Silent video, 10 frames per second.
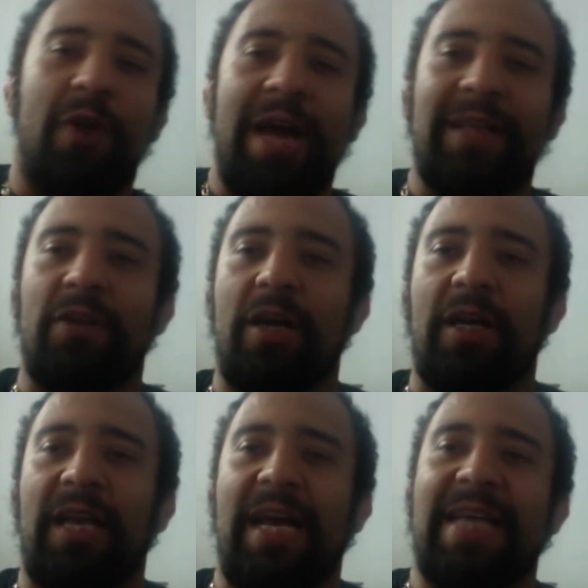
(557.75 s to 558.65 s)
I
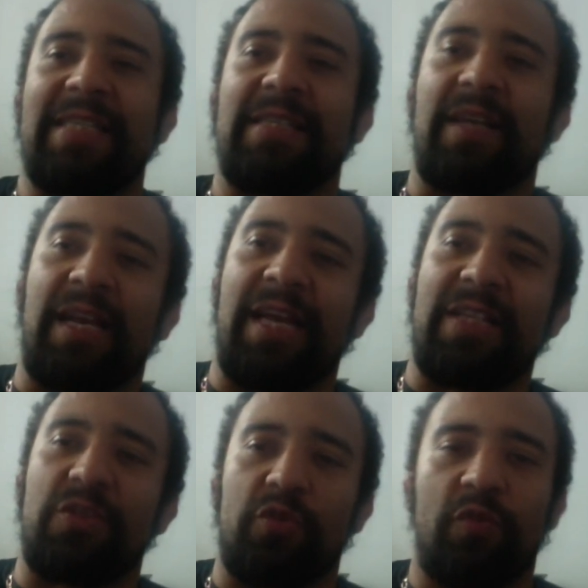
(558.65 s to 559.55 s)
taught class, and the
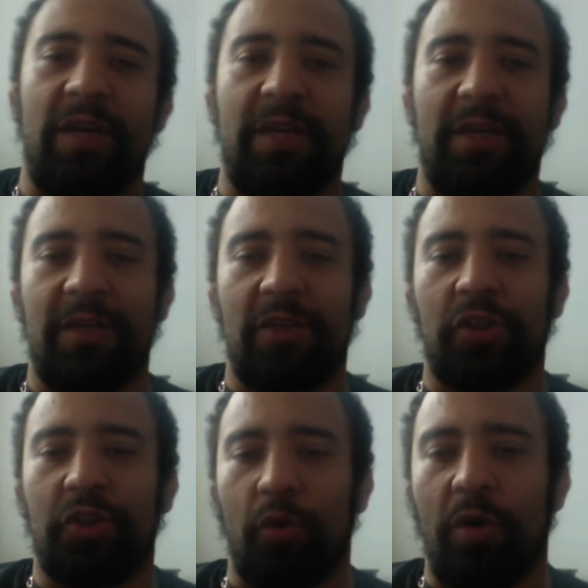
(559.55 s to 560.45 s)
class was really
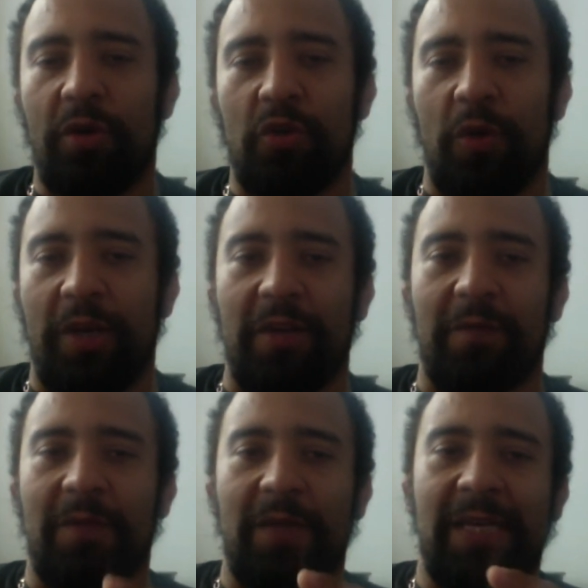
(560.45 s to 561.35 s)
short, so I
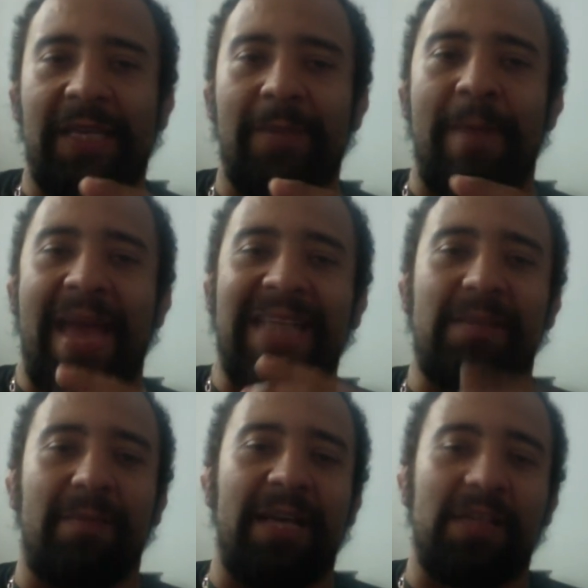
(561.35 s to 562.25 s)
can
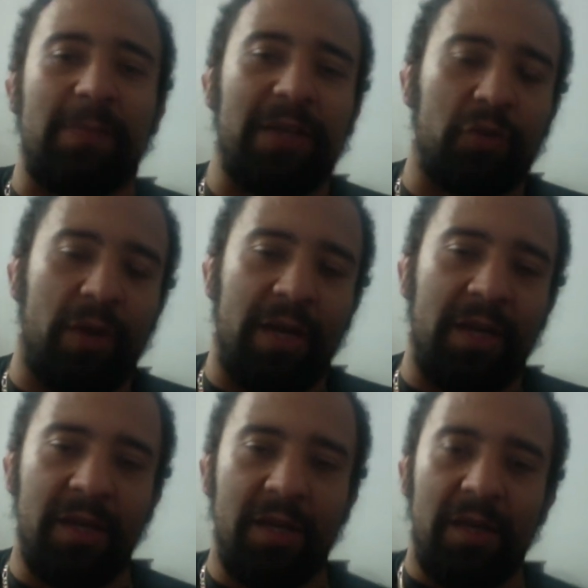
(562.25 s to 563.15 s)
maximize my
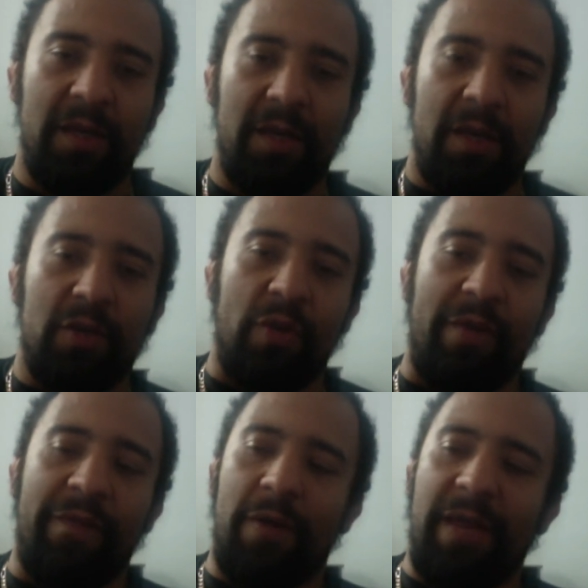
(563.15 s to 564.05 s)
training. Mm.
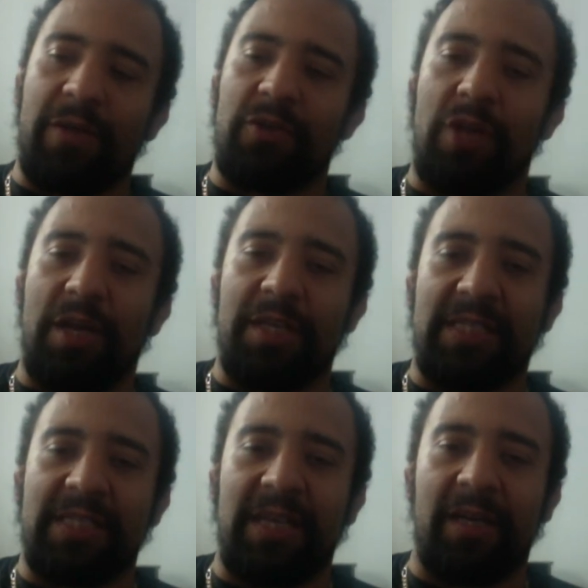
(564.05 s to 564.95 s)
I felt like it's
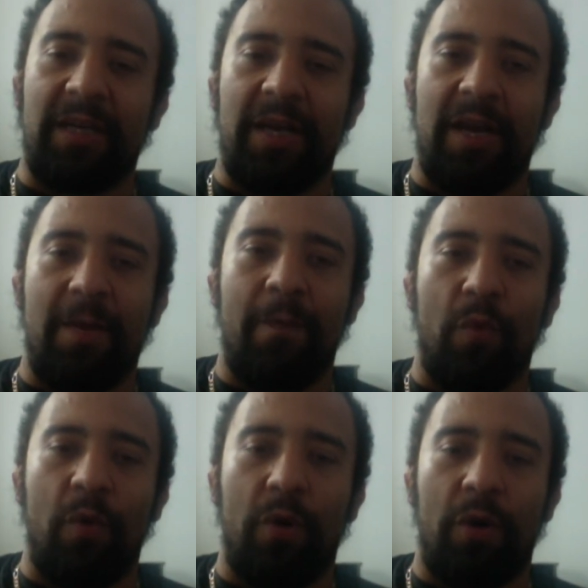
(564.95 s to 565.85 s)
necessarily
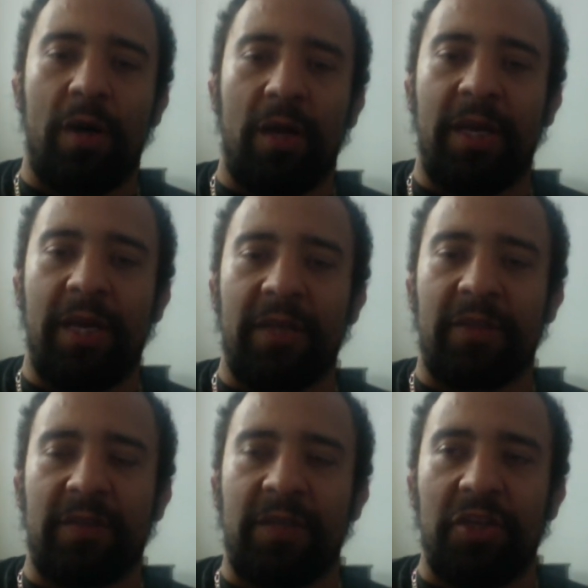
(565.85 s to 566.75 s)
more a
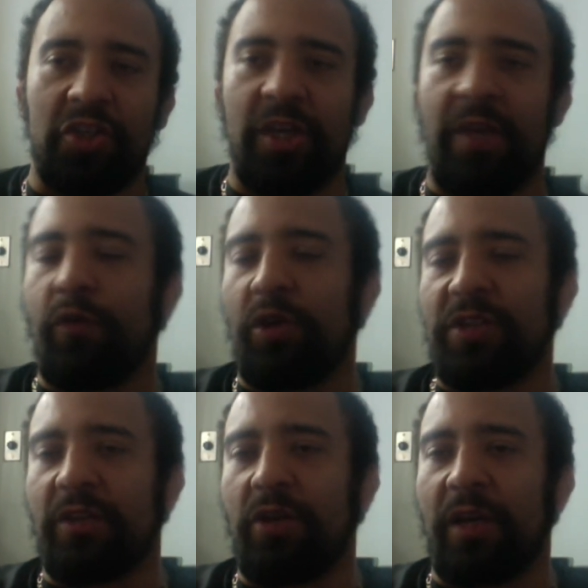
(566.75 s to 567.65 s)
teaching. Of course,
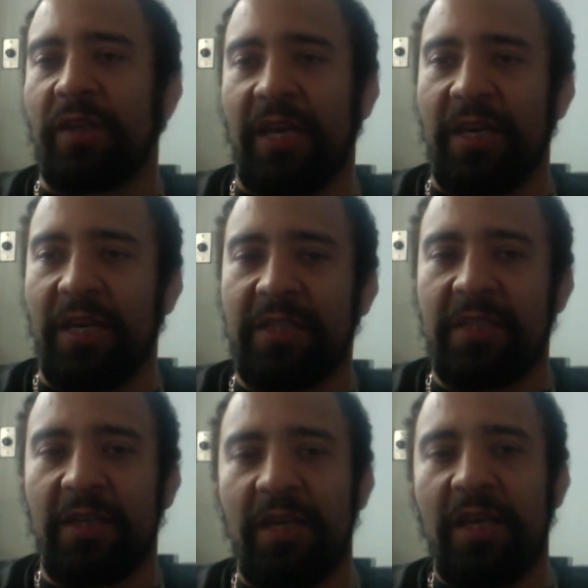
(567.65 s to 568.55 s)
I taught
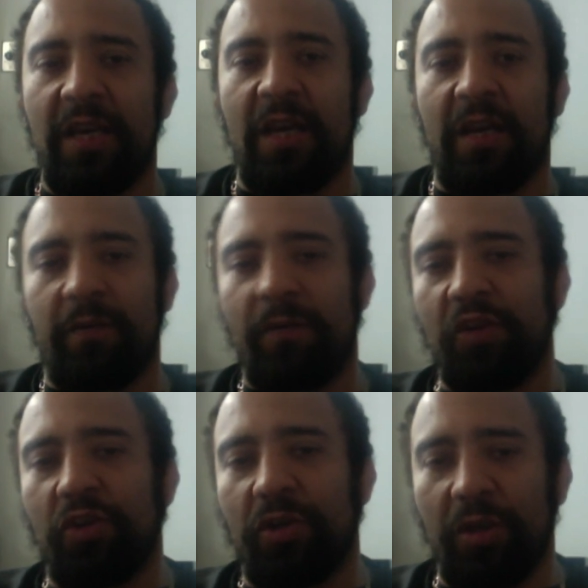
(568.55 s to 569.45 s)
techniques and I make
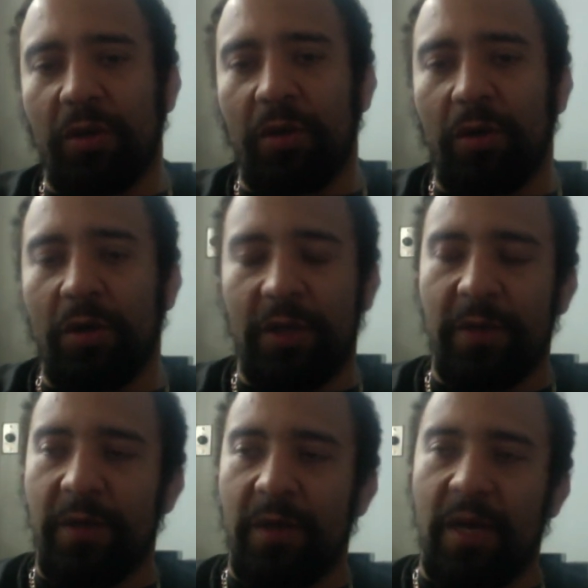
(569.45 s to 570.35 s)
sure they're learning.
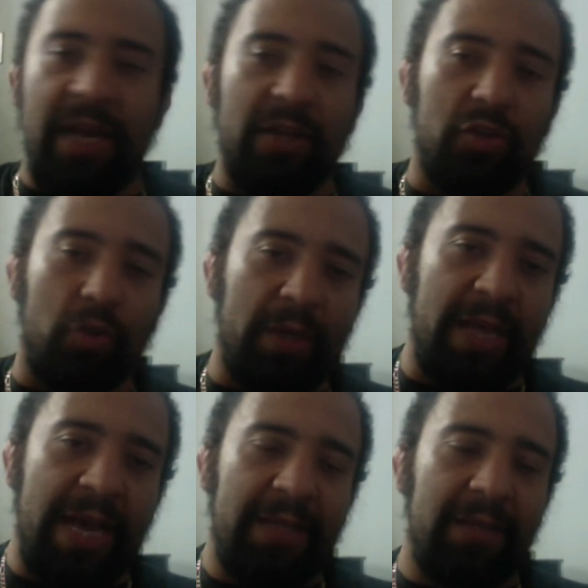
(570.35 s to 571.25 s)
I yeah. enjoyed
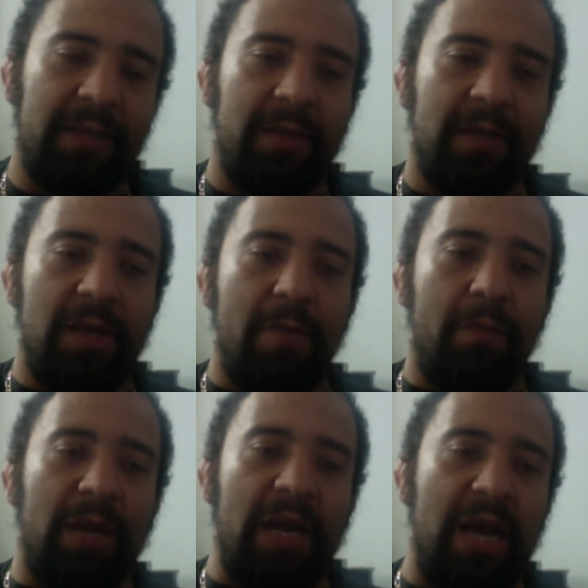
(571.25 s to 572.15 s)
that,
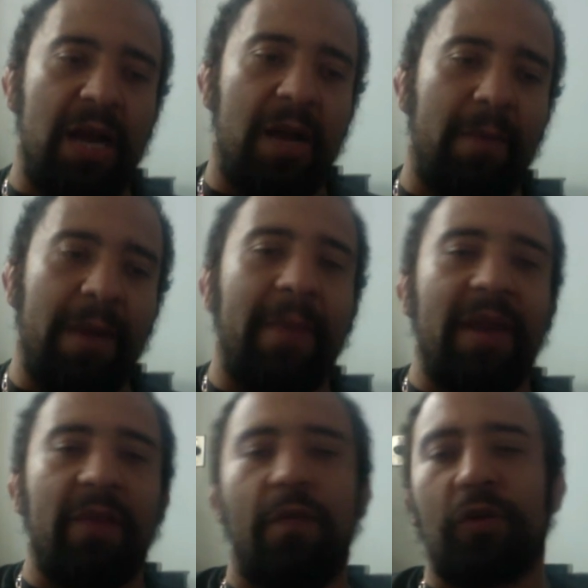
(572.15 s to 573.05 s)
but uh, my
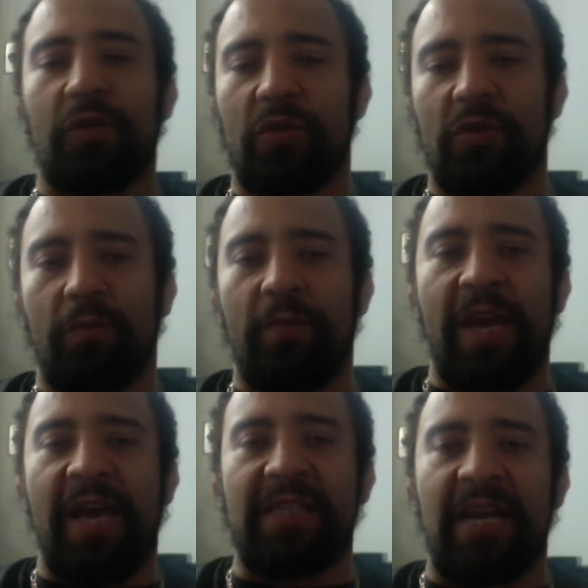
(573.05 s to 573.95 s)
main focus was
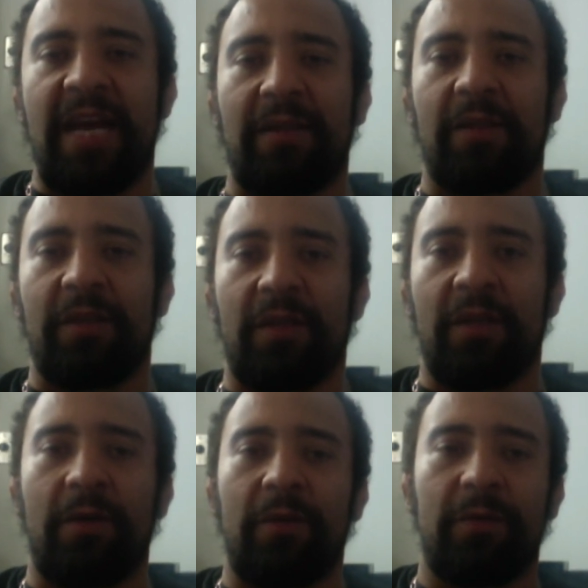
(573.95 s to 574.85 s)
as an athlete,
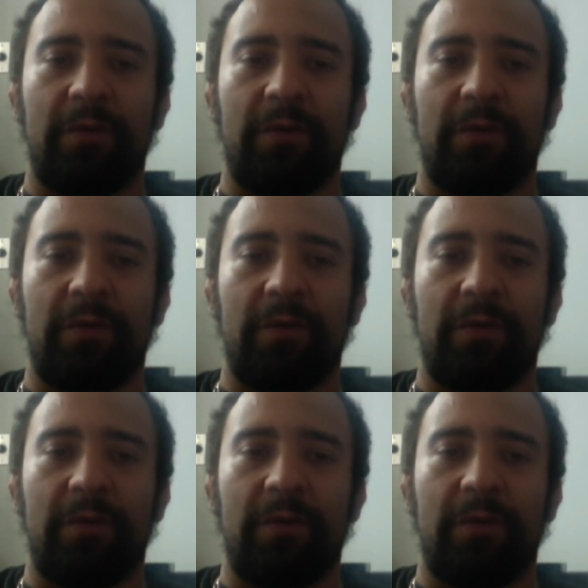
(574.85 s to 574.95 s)
you know.